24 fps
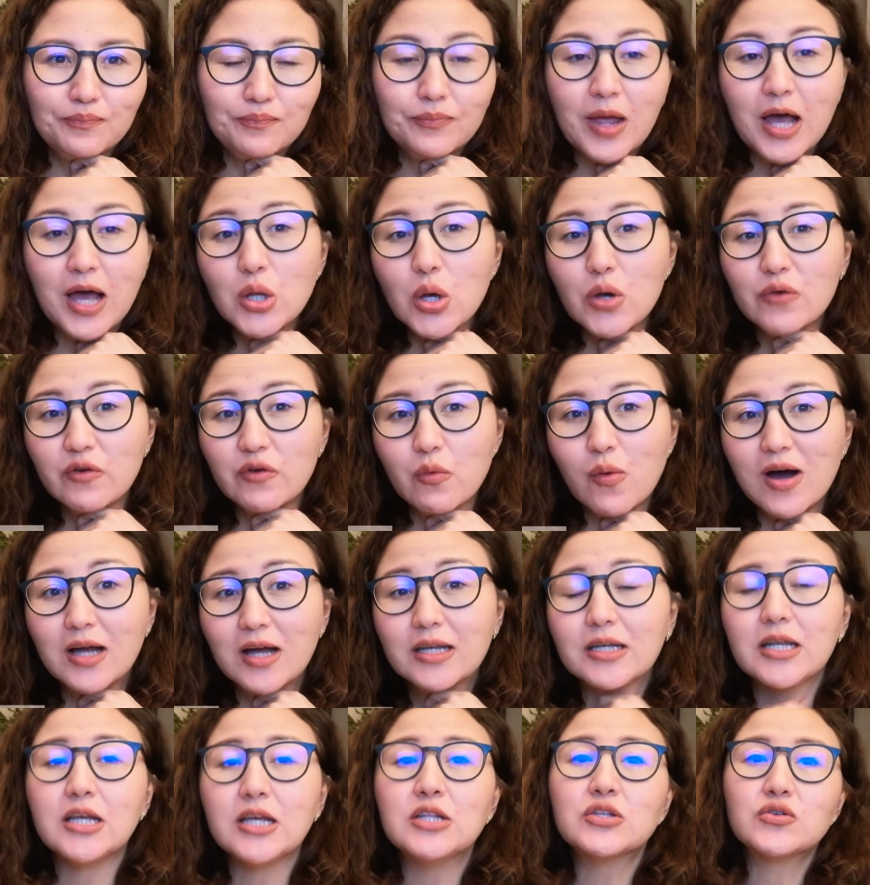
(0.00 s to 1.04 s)
Hello
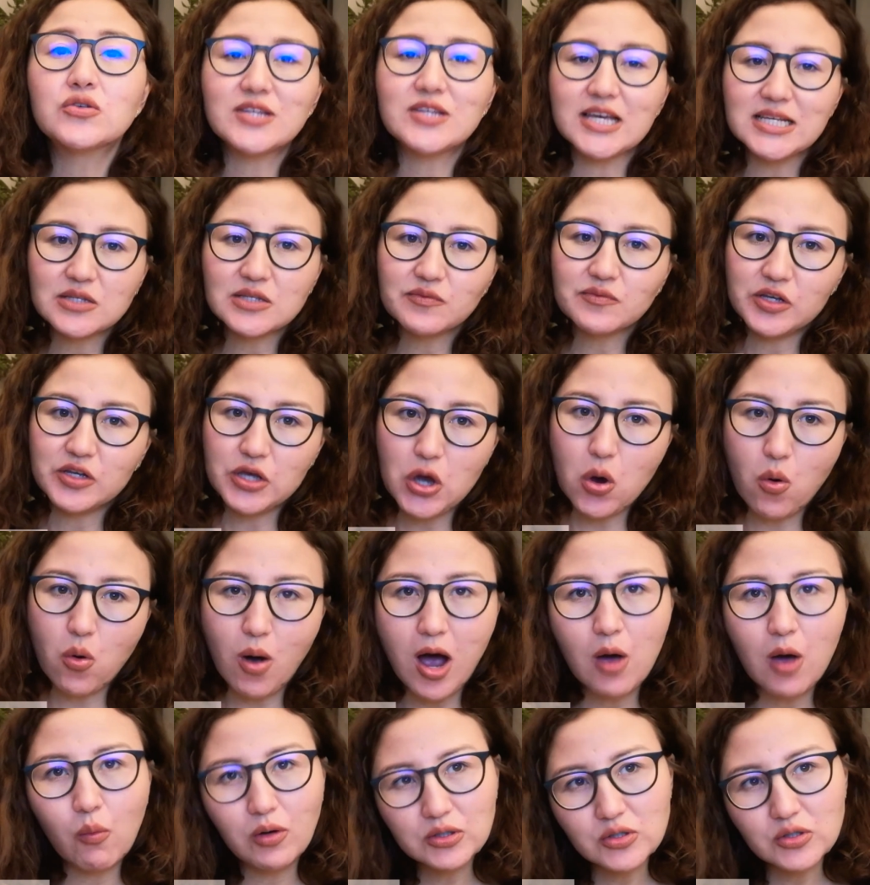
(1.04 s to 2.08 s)
everyone, in today's video
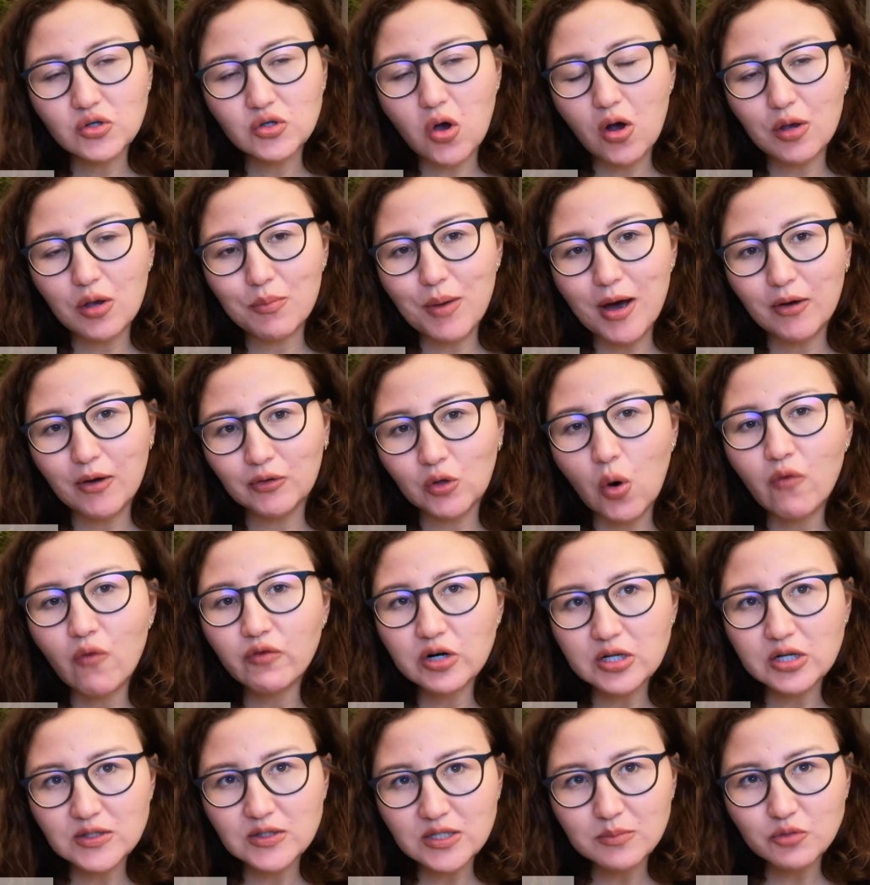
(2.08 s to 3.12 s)
I want to talk about
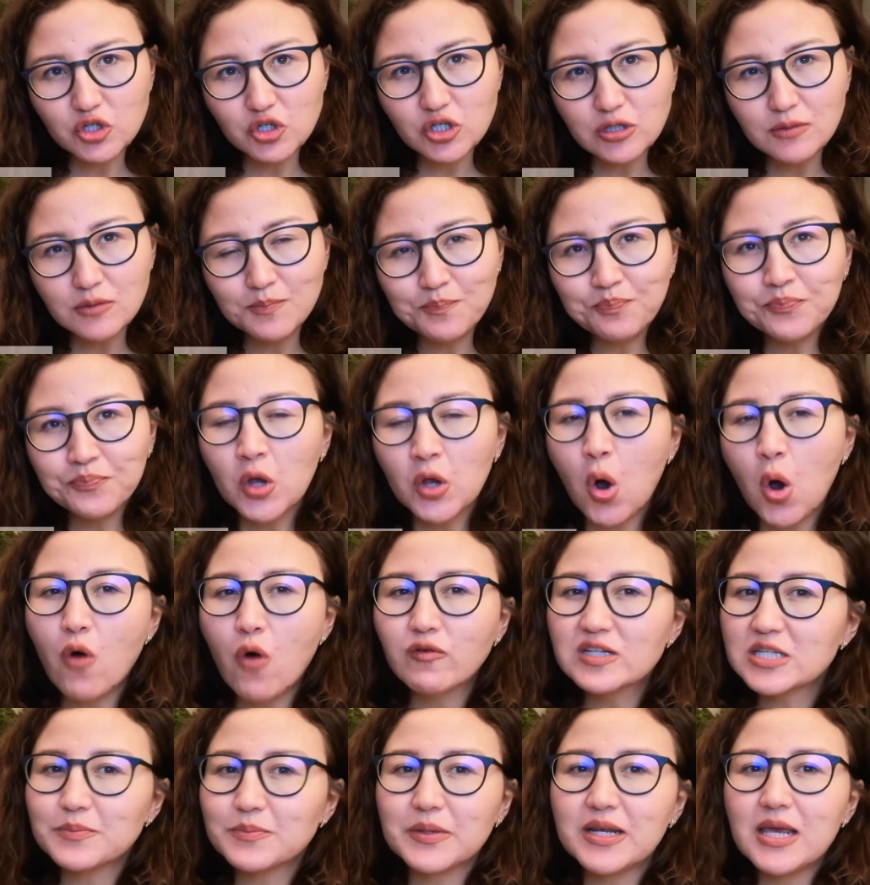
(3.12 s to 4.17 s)
overconsumption,
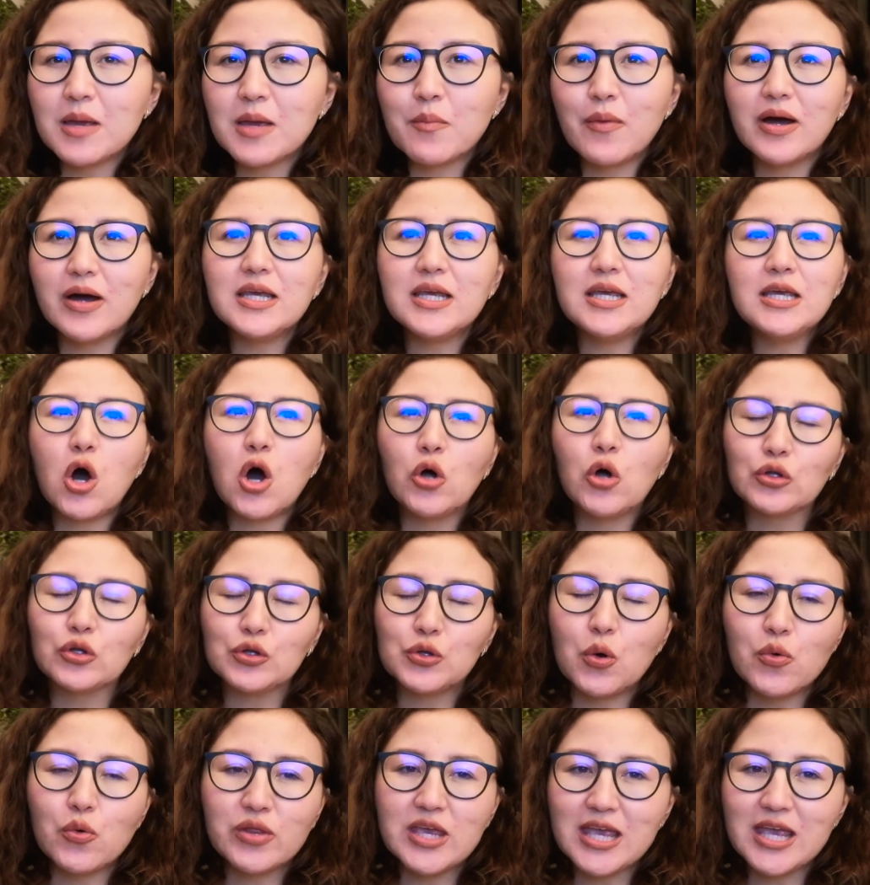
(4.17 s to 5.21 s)
overspending money on
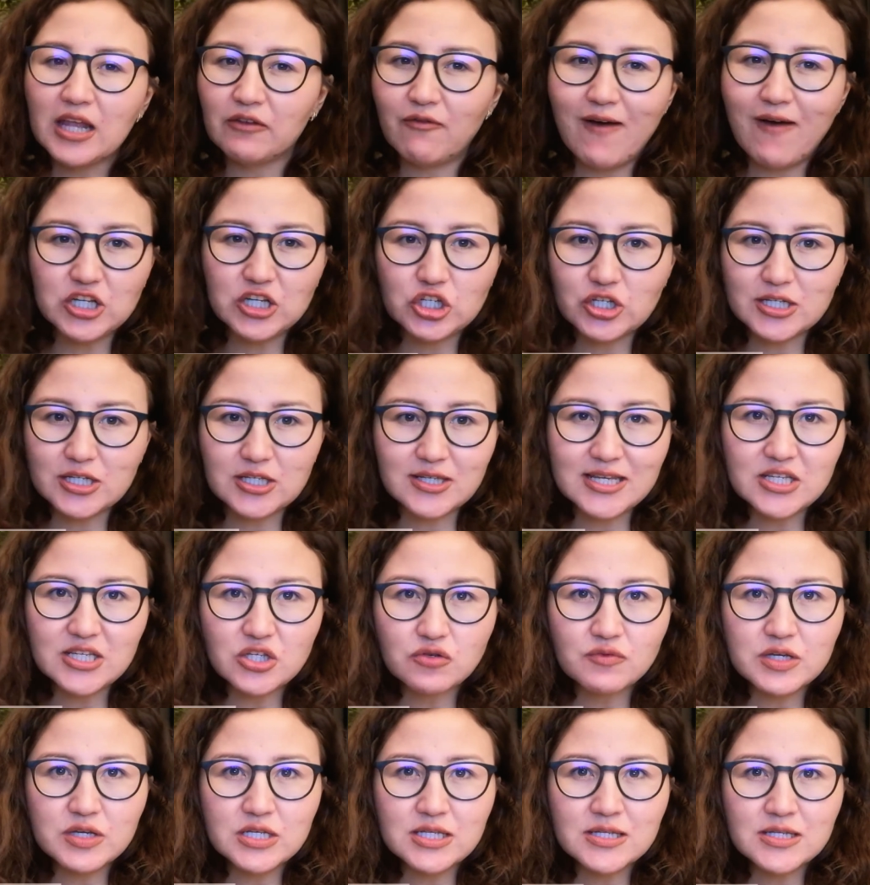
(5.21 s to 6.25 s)
clothing and fashion
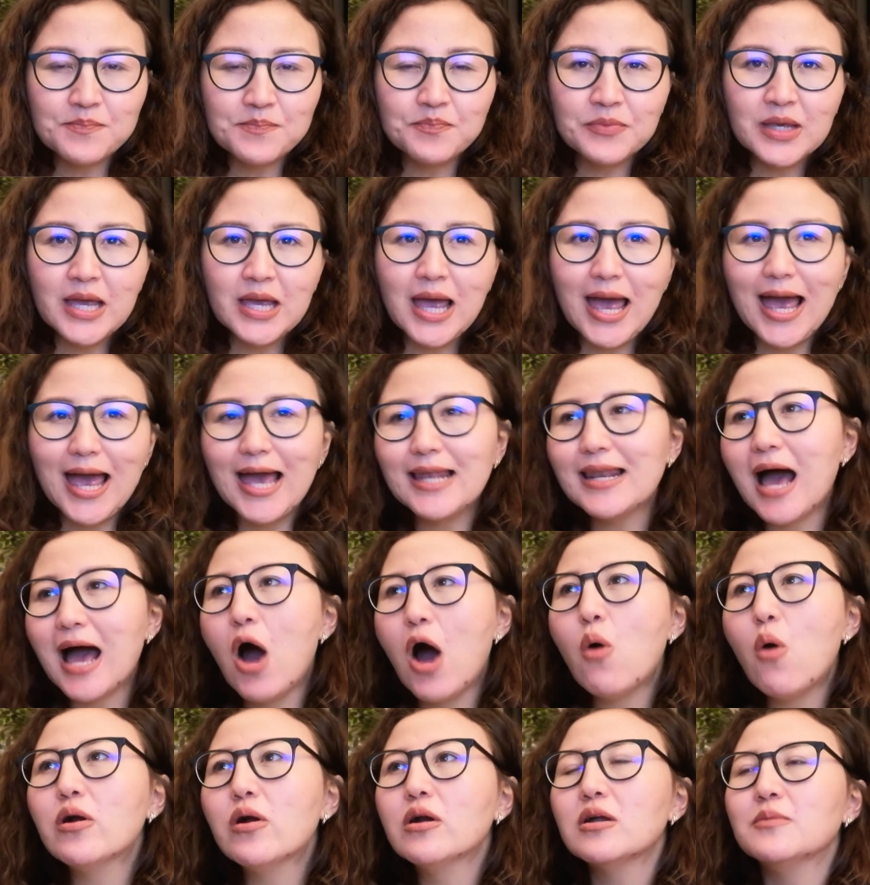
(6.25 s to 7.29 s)
accessories, and
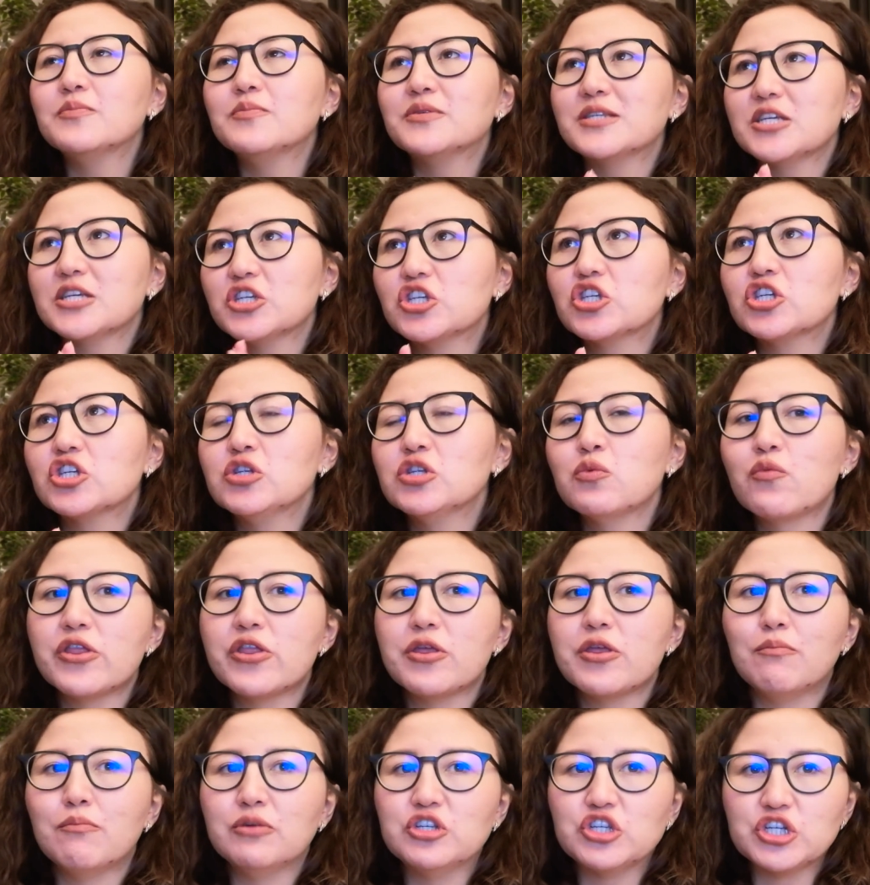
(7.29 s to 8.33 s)
our obsession
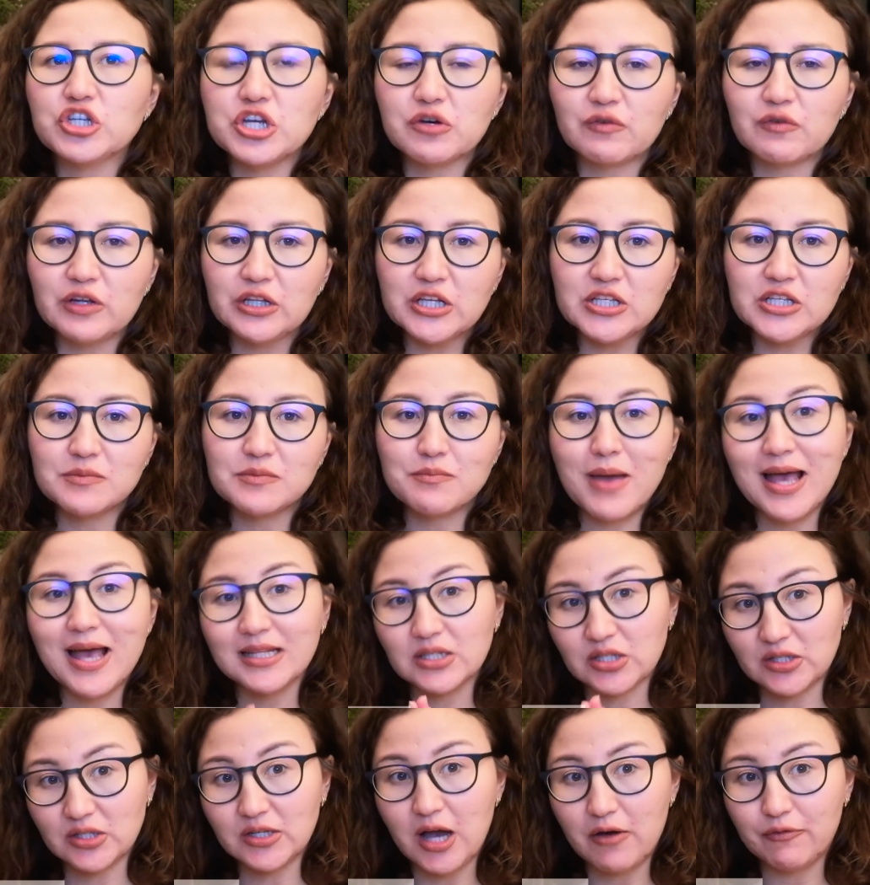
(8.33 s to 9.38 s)
with materialism and
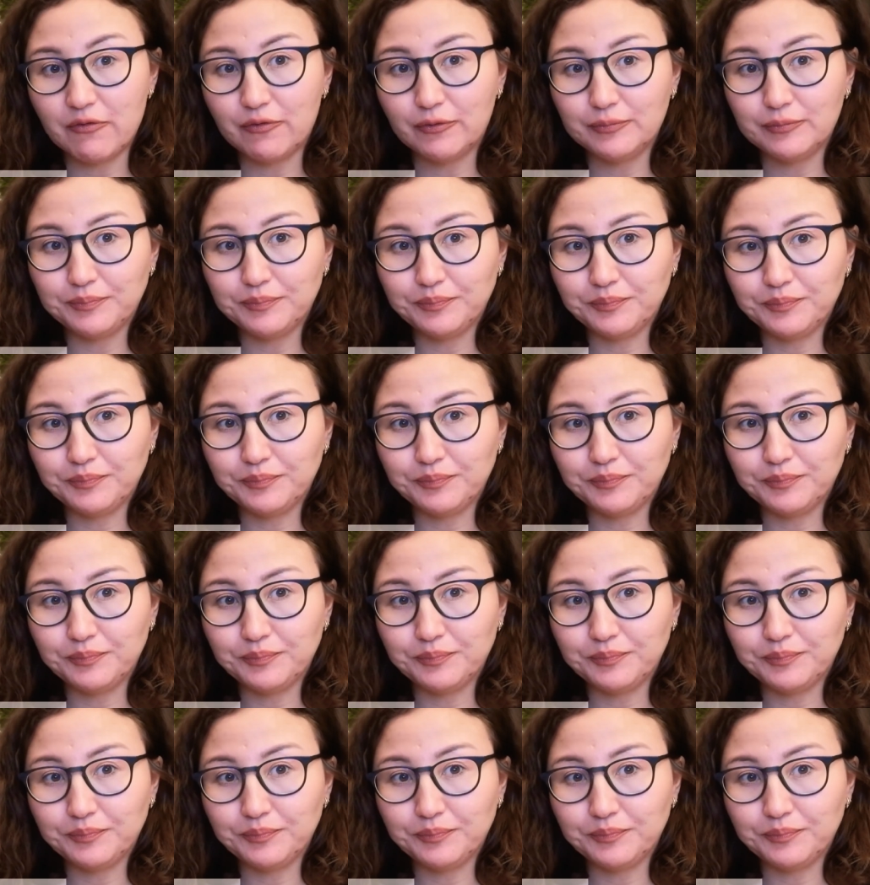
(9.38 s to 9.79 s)
stuff.